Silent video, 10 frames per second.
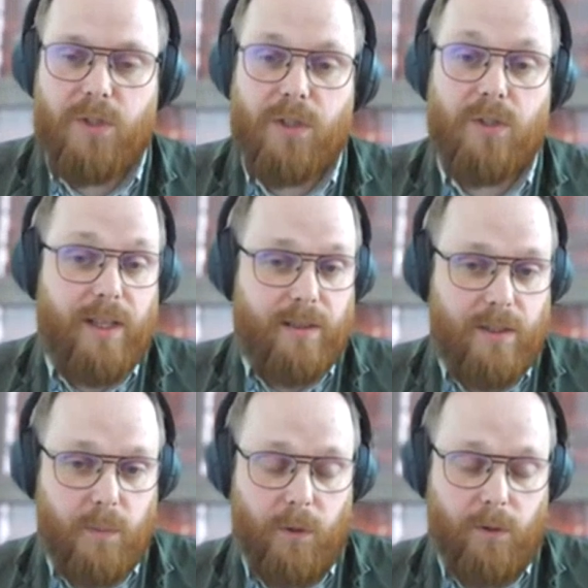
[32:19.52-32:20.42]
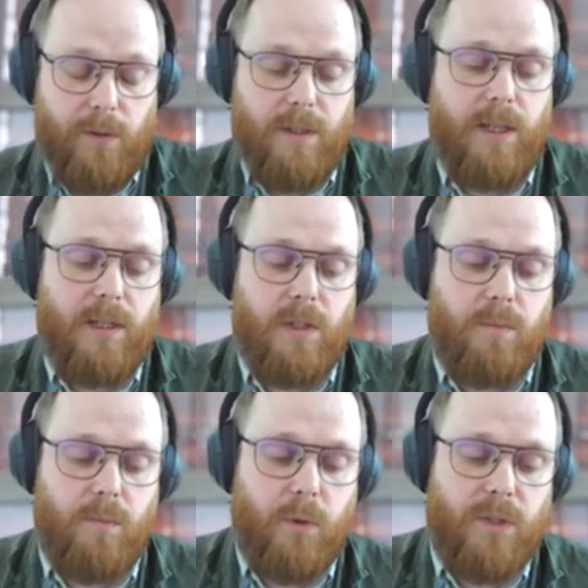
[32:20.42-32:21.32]
to create these models.
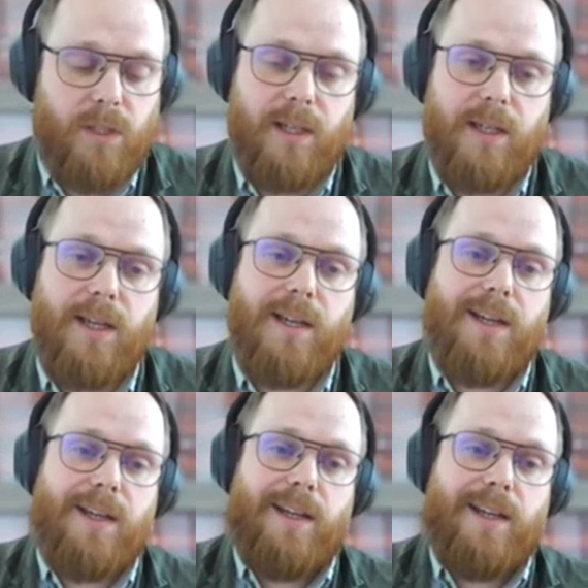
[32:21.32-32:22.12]
It's mostly